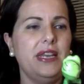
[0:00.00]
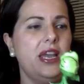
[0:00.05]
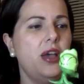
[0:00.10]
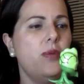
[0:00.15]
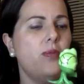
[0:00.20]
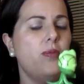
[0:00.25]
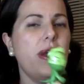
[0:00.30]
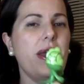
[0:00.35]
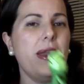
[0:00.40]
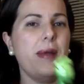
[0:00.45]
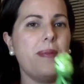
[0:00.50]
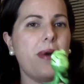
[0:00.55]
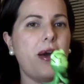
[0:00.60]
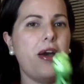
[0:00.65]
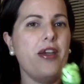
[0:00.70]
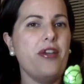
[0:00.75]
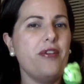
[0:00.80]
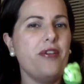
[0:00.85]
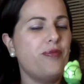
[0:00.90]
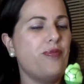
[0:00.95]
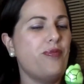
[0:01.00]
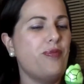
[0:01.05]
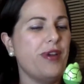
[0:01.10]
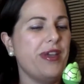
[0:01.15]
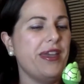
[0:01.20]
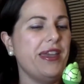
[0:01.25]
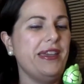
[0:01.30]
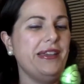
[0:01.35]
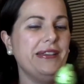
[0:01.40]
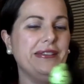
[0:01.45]
what about if
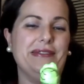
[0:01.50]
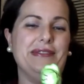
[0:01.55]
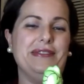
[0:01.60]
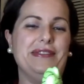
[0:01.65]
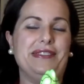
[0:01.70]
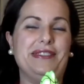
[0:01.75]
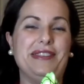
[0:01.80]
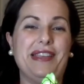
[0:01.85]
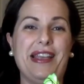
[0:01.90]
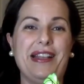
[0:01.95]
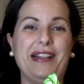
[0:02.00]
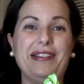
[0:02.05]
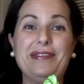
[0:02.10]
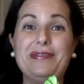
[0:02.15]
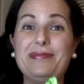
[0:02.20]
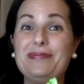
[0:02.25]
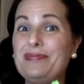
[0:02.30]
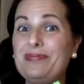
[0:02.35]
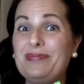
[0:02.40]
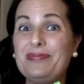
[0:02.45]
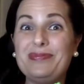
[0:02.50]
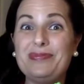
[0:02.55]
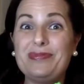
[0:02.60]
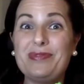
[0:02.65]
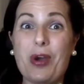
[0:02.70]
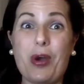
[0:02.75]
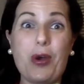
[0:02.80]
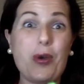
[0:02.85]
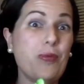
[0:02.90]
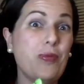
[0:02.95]
we sell
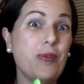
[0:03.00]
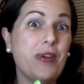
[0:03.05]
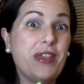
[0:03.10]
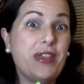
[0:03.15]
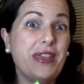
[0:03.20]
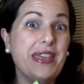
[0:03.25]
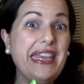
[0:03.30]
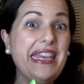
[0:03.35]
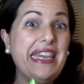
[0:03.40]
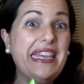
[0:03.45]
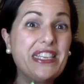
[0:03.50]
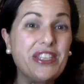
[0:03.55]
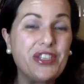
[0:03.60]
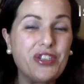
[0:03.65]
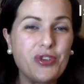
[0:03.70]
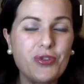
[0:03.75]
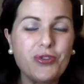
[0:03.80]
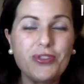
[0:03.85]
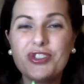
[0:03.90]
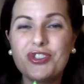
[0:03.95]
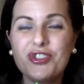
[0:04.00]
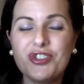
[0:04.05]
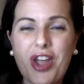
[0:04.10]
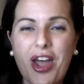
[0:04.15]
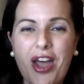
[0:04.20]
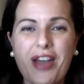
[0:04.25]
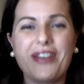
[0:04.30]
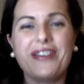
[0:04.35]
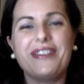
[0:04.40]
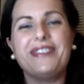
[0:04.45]
or we issue
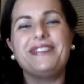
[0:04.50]
stock?